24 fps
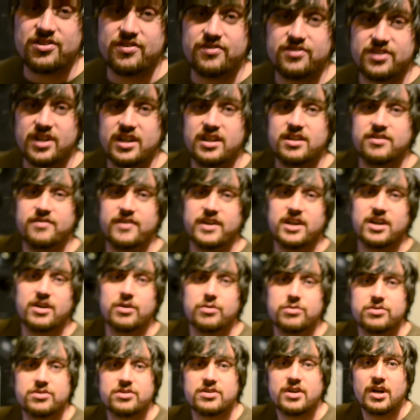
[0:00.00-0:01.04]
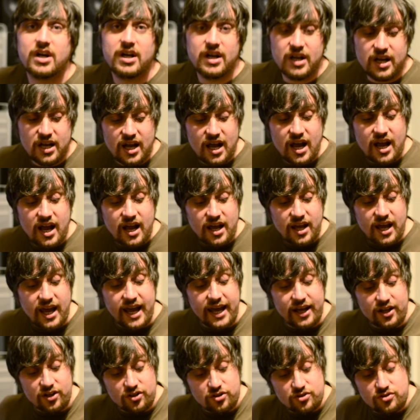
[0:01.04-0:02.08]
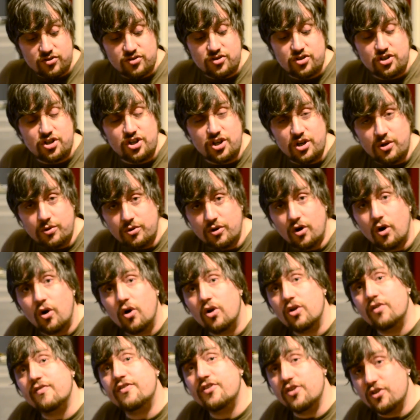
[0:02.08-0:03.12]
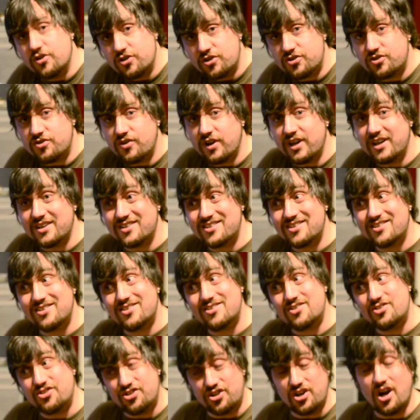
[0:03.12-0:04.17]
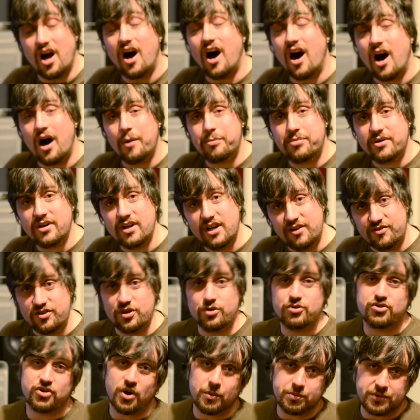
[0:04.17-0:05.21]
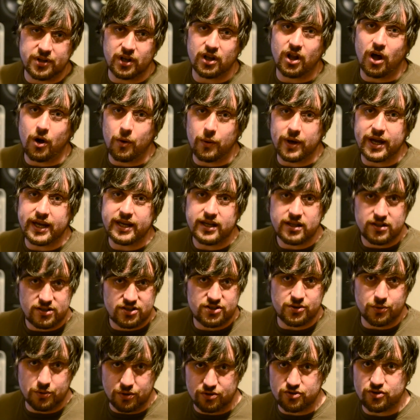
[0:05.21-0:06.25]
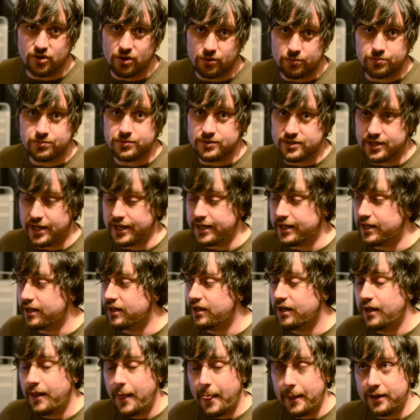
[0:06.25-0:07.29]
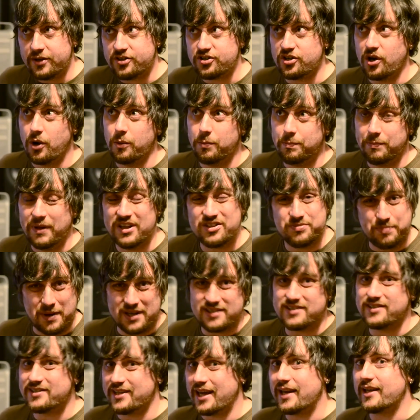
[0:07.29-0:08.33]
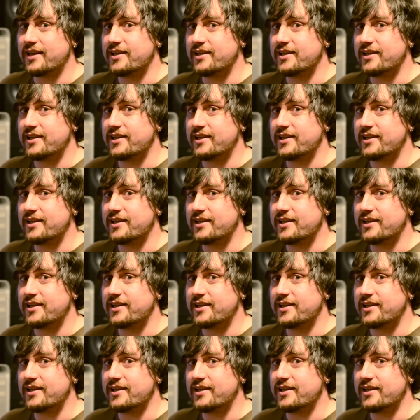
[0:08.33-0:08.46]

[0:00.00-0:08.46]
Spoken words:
you've seen in the videos, it'll tune all of the other strings sharp if you drop the low E to a drop D. So it's better to get a